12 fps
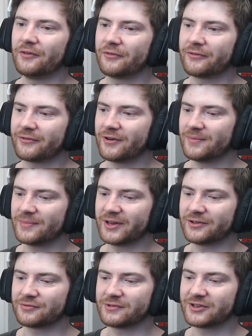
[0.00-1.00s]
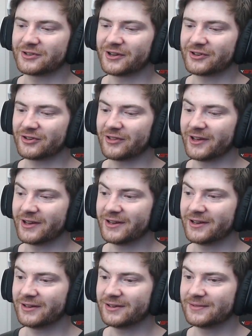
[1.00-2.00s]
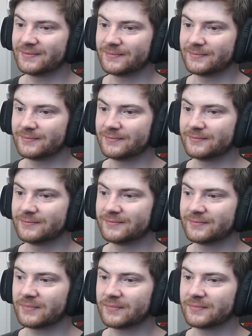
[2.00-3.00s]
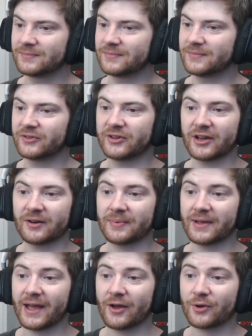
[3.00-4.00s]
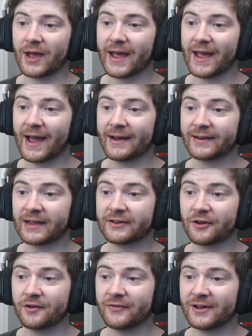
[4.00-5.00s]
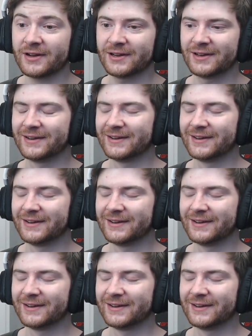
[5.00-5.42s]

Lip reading: from his research there. Is he going to be okay handing it over?